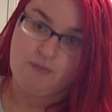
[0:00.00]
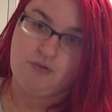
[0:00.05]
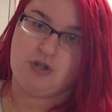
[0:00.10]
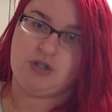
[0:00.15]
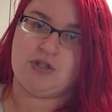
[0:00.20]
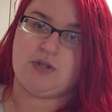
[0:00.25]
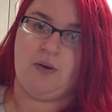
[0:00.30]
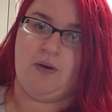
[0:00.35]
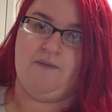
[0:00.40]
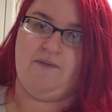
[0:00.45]

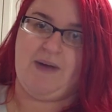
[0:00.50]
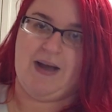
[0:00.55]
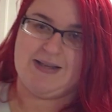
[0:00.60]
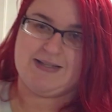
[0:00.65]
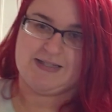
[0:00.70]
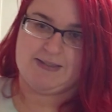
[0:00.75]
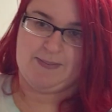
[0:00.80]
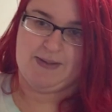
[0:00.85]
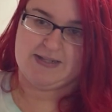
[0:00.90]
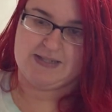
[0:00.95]
Just going
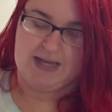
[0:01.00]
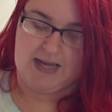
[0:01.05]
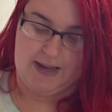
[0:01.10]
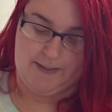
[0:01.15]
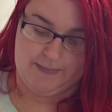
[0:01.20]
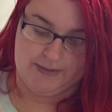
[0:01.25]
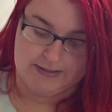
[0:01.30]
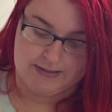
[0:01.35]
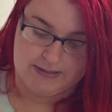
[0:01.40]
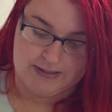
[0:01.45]
fast because my
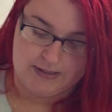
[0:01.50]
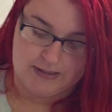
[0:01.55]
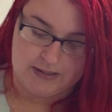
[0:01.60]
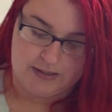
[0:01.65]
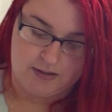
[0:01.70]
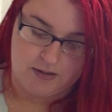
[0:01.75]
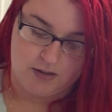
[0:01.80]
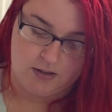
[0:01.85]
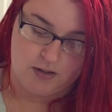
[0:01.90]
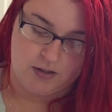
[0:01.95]
time is
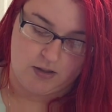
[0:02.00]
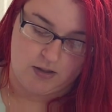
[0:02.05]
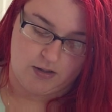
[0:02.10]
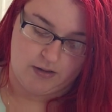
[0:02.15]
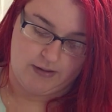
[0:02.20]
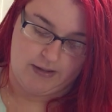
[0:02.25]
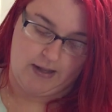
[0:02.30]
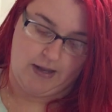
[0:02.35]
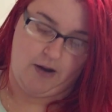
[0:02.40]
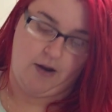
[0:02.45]

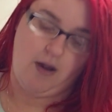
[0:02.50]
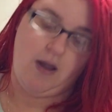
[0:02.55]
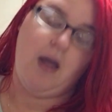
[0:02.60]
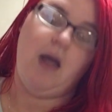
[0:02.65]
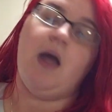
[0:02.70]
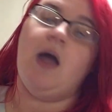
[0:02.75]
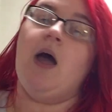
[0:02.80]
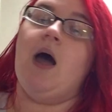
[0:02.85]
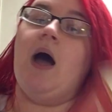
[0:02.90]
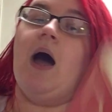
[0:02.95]
there.
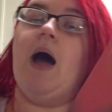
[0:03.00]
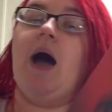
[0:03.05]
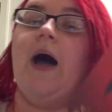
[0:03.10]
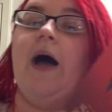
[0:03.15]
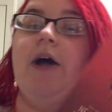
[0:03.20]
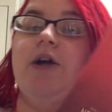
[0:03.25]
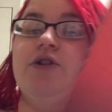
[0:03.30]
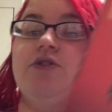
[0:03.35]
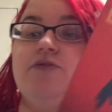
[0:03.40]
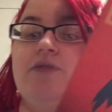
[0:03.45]

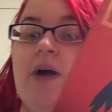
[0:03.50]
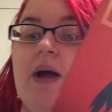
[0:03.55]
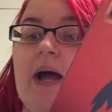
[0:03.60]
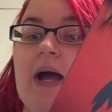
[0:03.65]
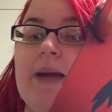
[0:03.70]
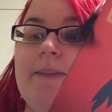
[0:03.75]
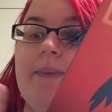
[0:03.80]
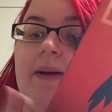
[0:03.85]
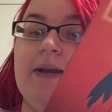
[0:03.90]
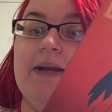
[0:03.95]
Uh,
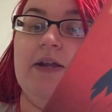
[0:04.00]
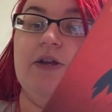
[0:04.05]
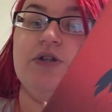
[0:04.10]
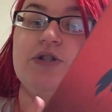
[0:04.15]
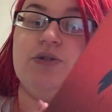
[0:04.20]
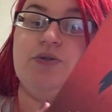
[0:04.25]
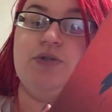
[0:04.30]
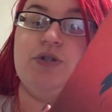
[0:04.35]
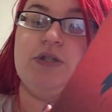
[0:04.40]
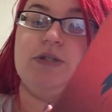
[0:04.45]
Dry by Neal
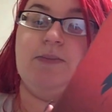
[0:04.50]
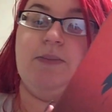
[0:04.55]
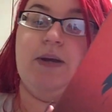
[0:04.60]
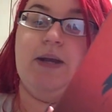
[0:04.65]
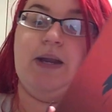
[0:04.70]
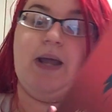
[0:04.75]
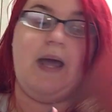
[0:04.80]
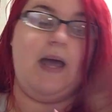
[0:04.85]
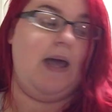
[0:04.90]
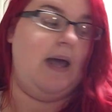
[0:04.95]

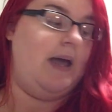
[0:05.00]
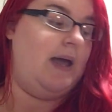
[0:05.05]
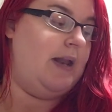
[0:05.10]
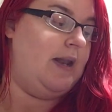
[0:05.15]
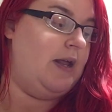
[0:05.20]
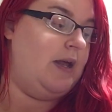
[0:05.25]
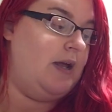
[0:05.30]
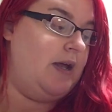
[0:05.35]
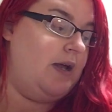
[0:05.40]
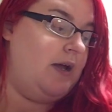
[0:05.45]
Shusterman
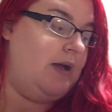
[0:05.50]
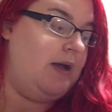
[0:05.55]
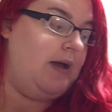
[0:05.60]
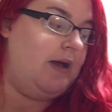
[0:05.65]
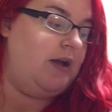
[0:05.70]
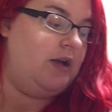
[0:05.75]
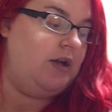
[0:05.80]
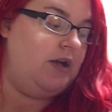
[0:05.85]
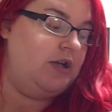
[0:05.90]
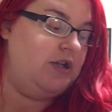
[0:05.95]
and
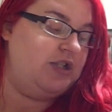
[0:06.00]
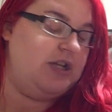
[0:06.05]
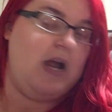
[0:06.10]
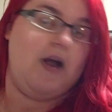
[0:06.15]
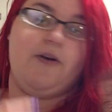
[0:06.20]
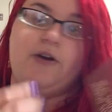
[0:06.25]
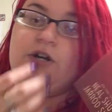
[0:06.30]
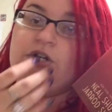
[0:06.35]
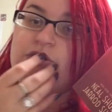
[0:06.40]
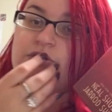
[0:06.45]
Jarrod